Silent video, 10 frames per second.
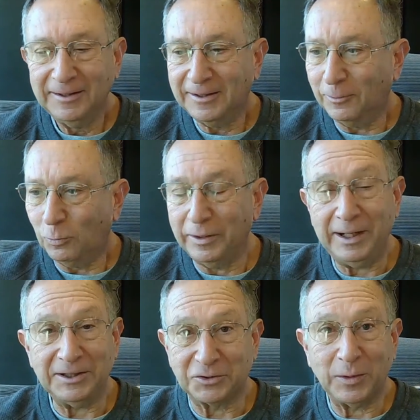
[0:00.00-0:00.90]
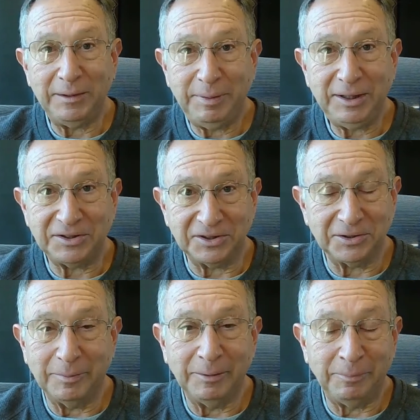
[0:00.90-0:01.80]
One has great pizza,
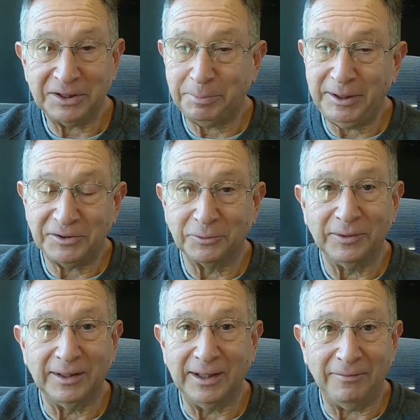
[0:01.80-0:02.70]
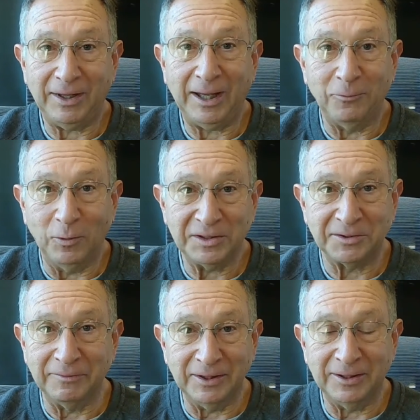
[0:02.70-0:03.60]
some of the best pizza really I've had
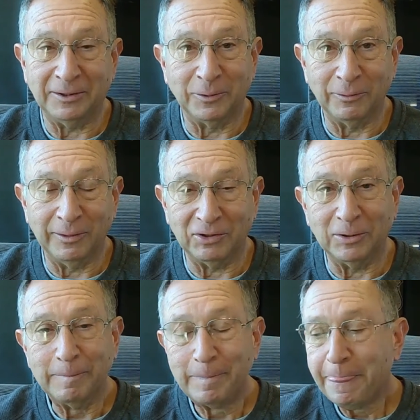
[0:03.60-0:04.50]
west of the Delaware River.